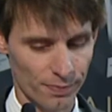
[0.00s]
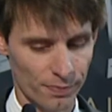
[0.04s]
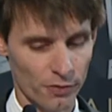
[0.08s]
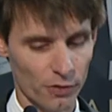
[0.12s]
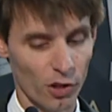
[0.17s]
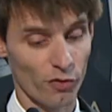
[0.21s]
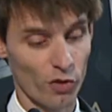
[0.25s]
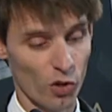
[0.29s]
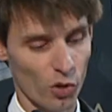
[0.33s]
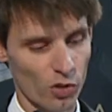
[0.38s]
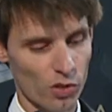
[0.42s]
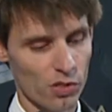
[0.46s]

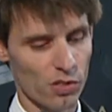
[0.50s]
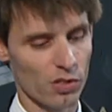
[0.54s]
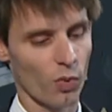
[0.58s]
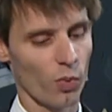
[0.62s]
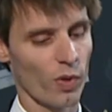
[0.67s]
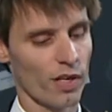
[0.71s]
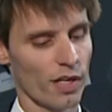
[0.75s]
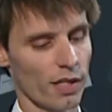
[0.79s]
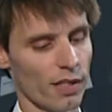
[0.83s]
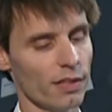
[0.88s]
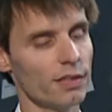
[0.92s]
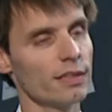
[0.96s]
Of course, the
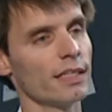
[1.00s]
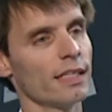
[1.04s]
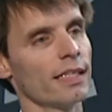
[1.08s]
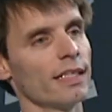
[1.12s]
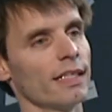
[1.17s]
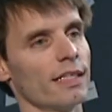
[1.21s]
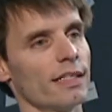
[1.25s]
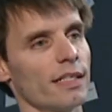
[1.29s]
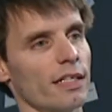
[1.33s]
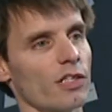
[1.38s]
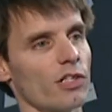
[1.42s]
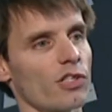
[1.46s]
winner
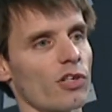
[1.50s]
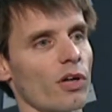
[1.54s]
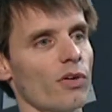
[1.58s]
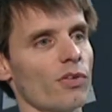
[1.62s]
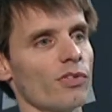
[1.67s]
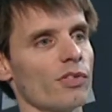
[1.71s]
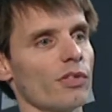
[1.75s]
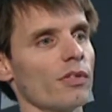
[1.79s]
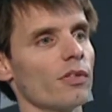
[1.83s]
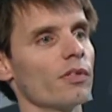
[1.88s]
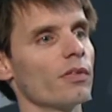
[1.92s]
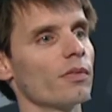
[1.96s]
is then
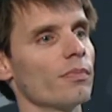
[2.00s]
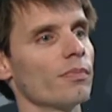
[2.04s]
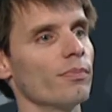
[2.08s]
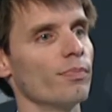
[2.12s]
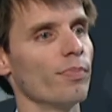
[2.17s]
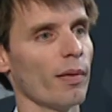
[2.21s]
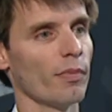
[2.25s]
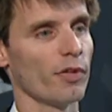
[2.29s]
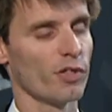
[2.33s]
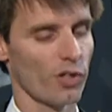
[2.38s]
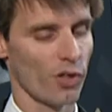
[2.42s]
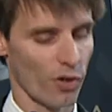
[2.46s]
chosen
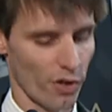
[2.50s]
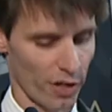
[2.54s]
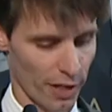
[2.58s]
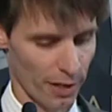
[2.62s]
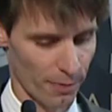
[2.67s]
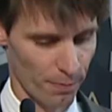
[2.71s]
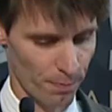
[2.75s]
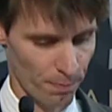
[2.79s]
by majority.